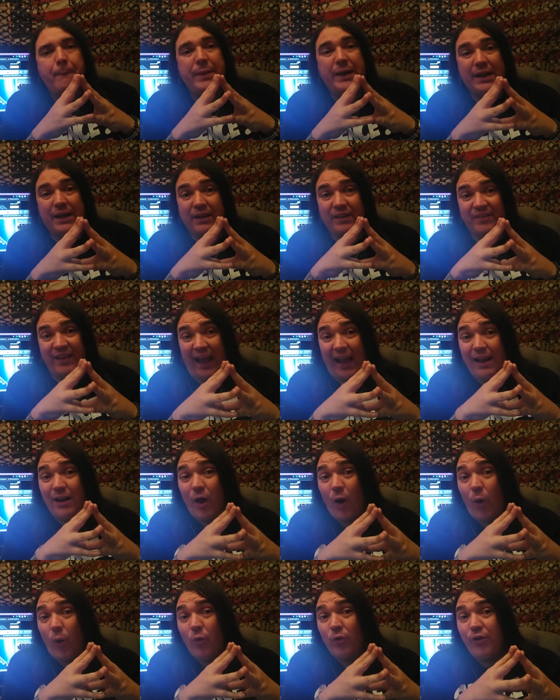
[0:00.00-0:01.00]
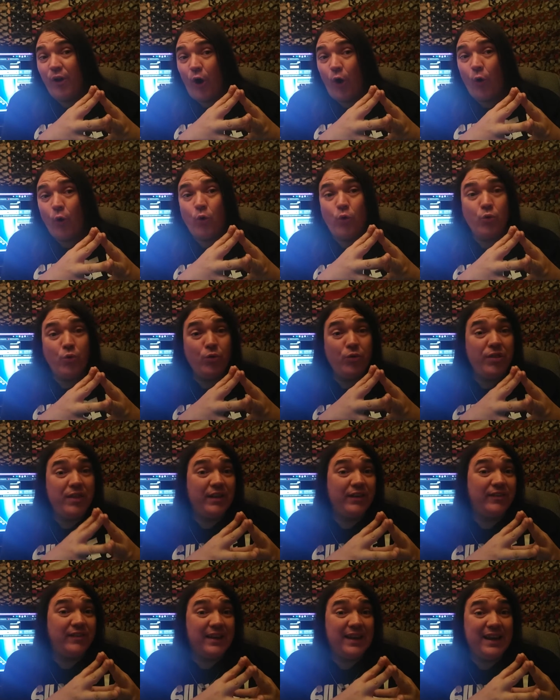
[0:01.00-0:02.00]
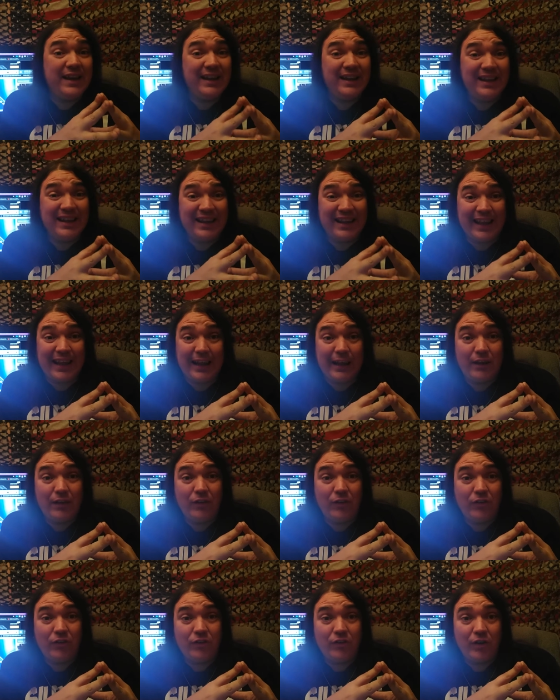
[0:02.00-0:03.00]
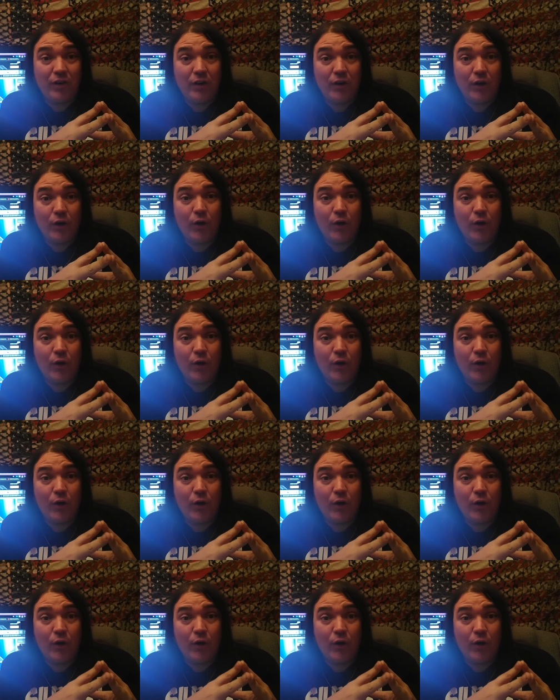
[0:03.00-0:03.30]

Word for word: Because I don't know who this idiot is,